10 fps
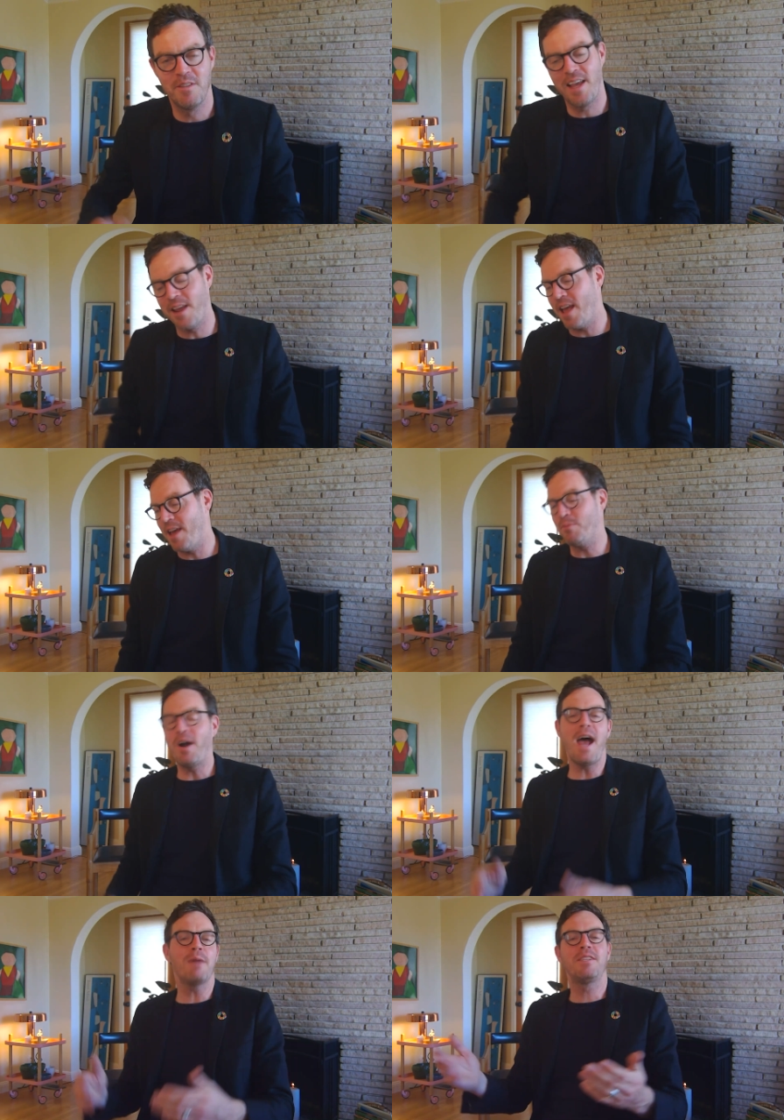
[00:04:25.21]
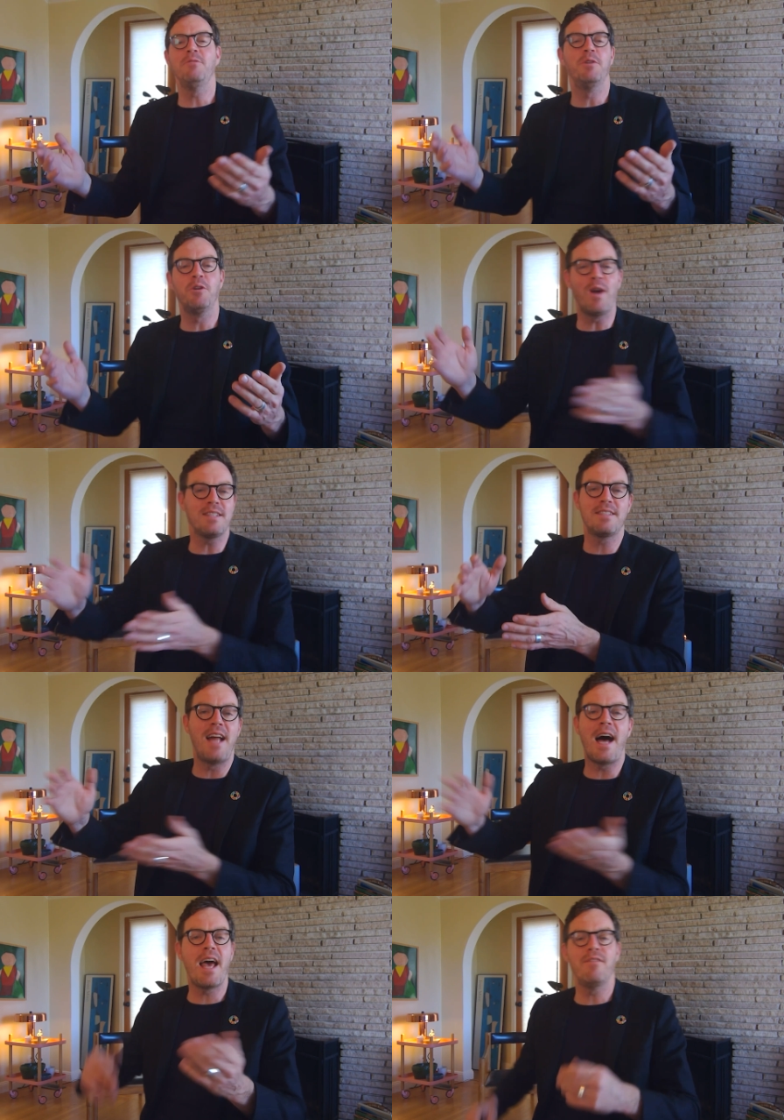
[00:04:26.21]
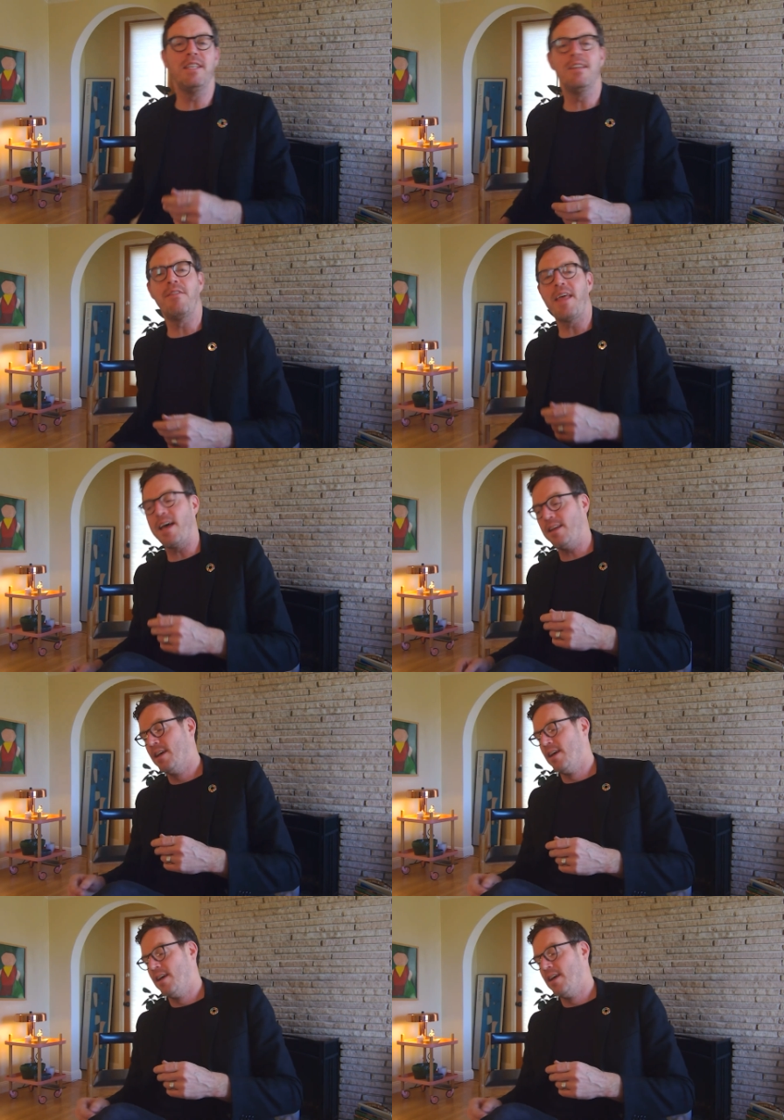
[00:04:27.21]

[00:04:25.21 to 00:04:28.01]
And perhaps he regrets not having done that